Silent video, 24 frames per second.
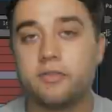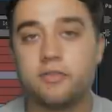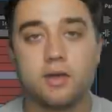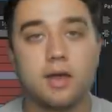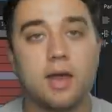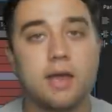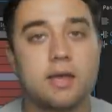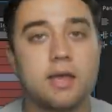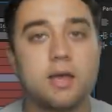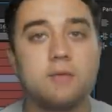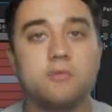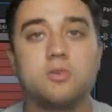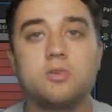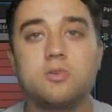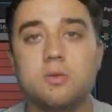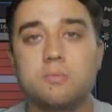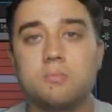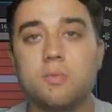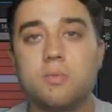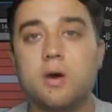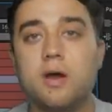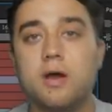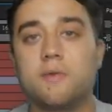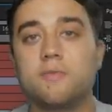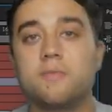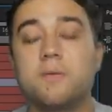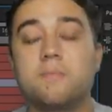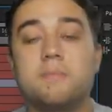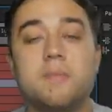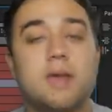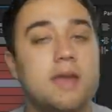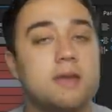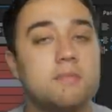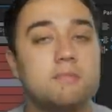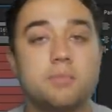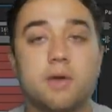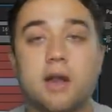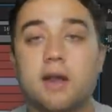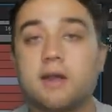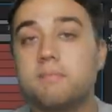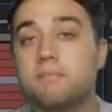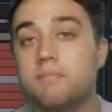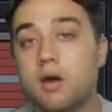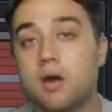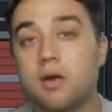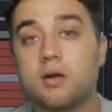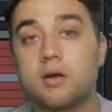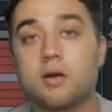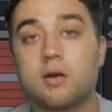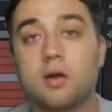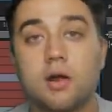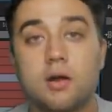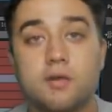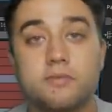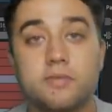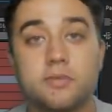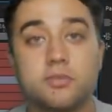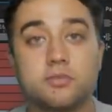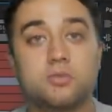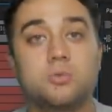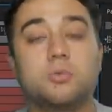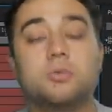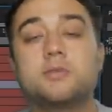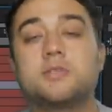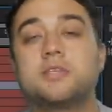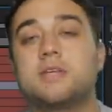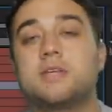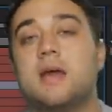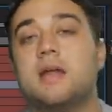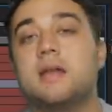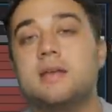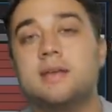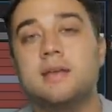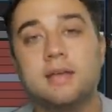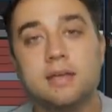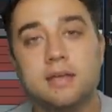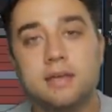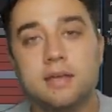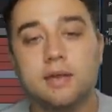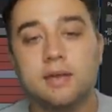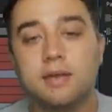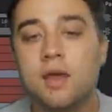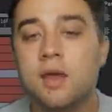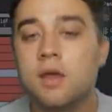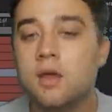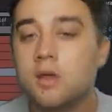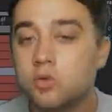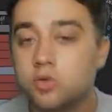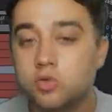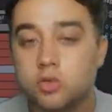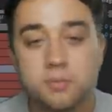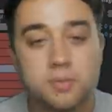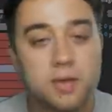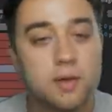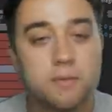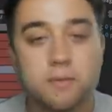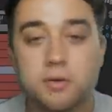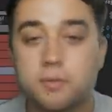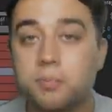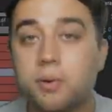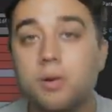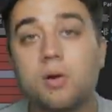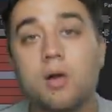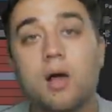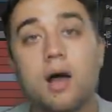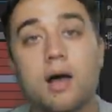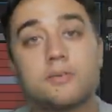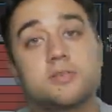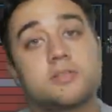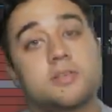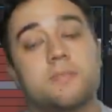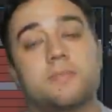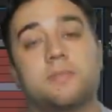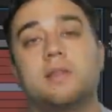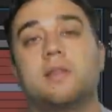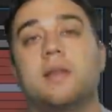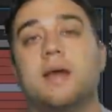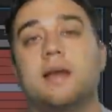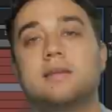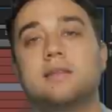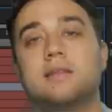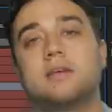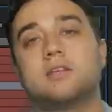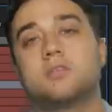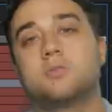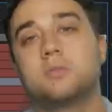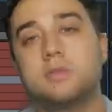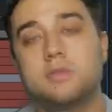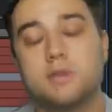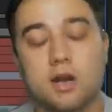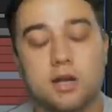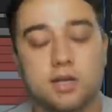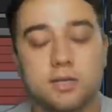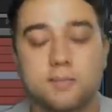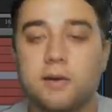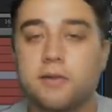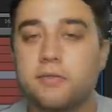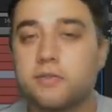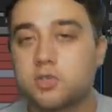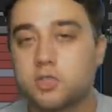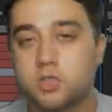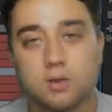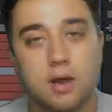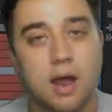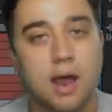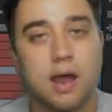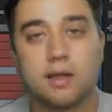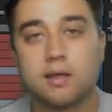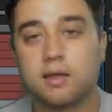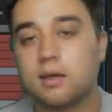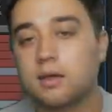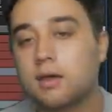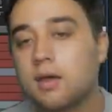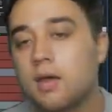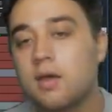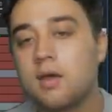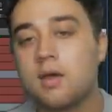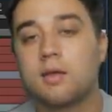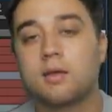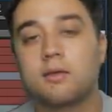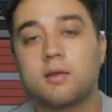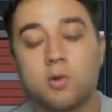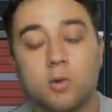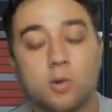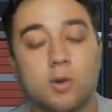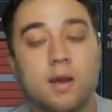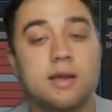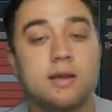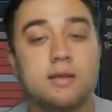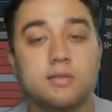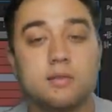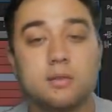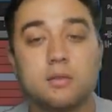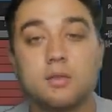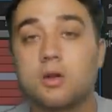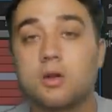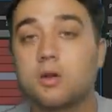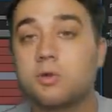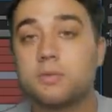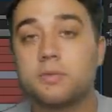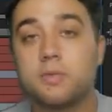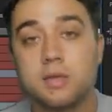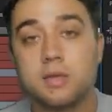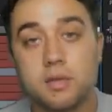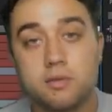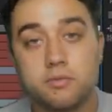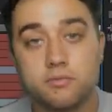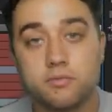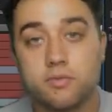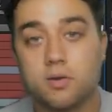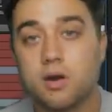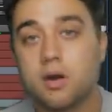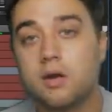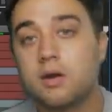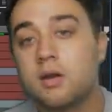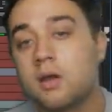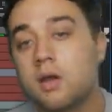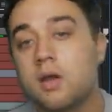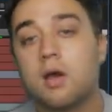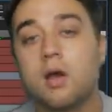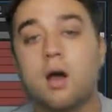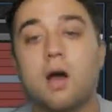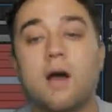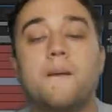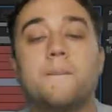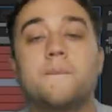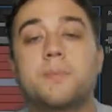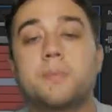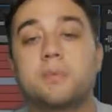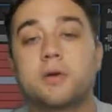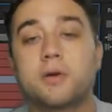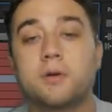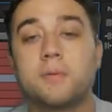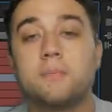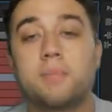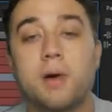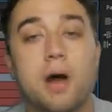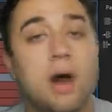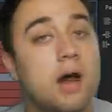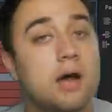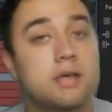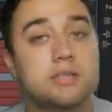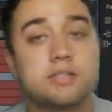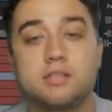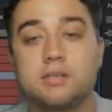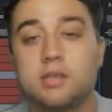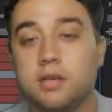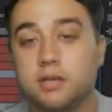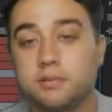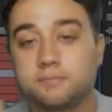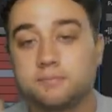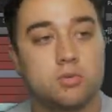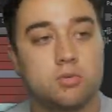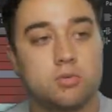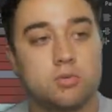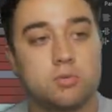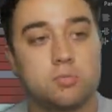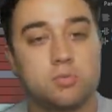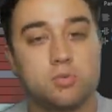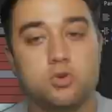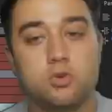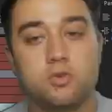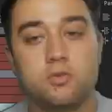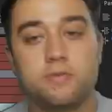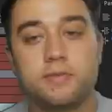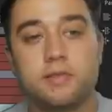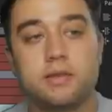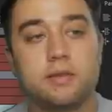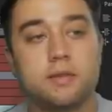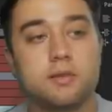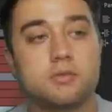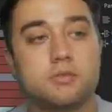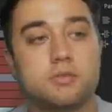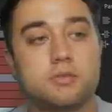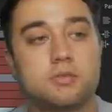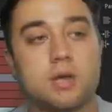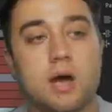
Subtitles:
I think I gave you the main bread and butter of the tool set needed to be able to pull off something like this. We talked about the tracking, creating the look with the invert, compositing. To remove the little